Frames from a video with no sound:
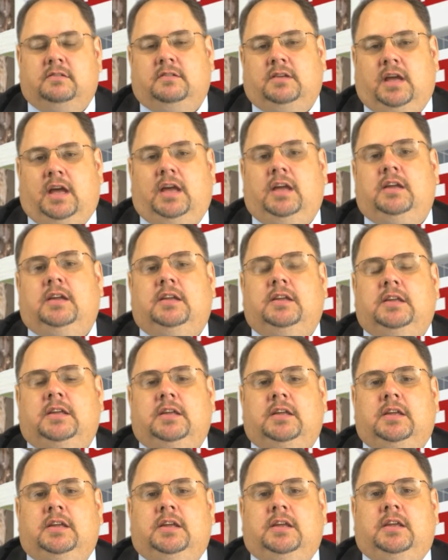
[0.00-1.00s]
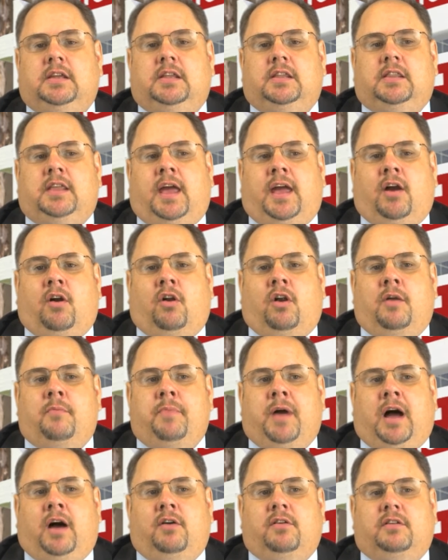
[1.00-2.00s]
Okay, they are
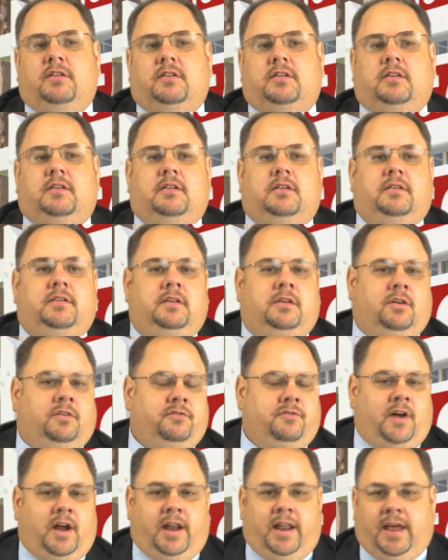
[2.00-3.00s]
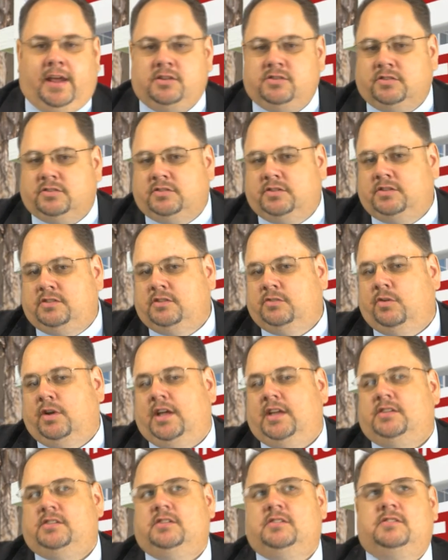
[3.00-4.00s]
about your financial
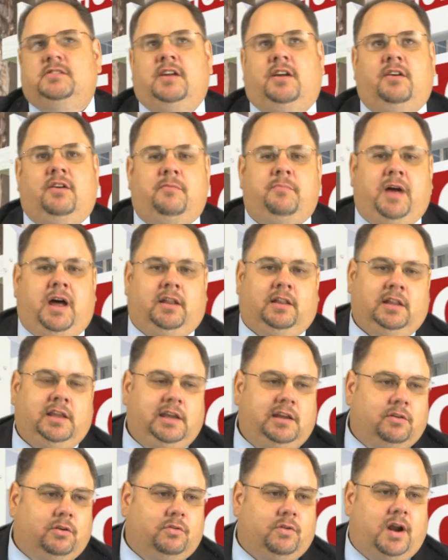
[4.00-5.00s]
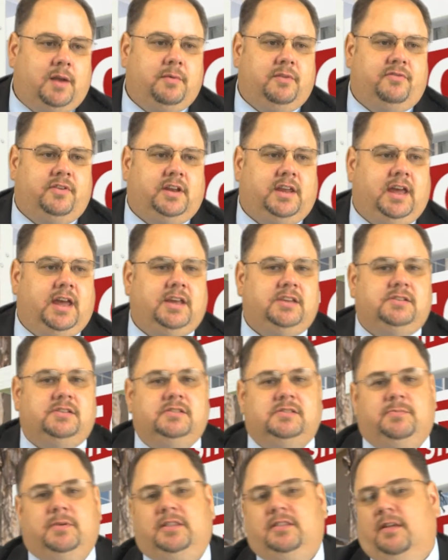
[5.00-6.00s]
situations. They're about legal
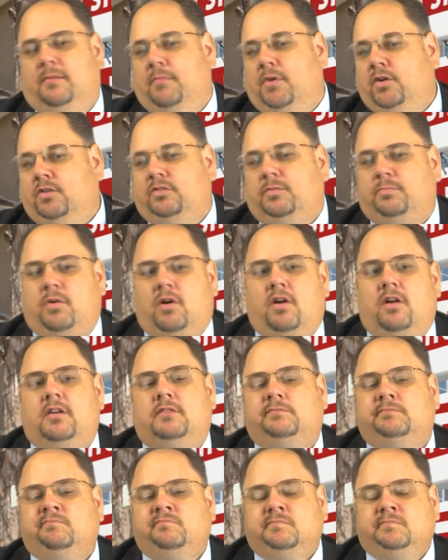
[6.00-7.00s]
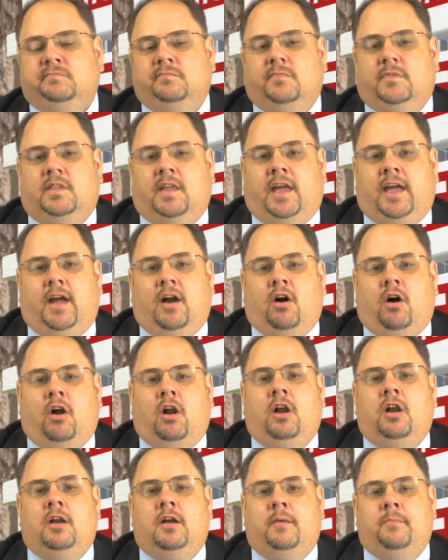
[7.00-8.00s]
ramifications, but the most part, they
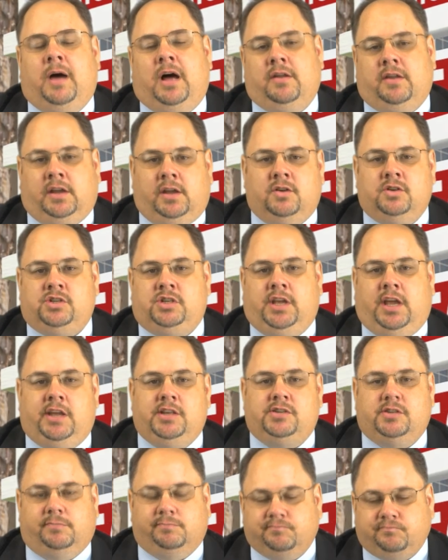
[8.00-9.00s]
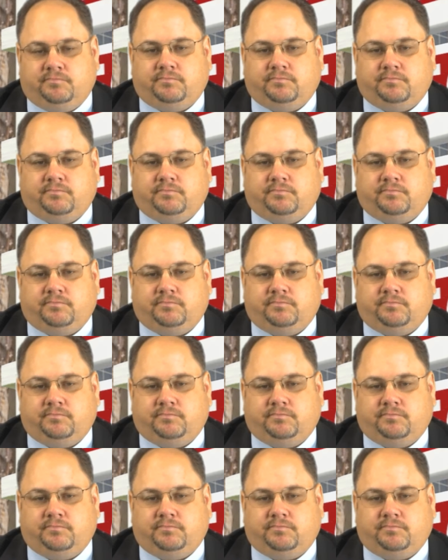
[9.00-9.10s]
are about negotiation.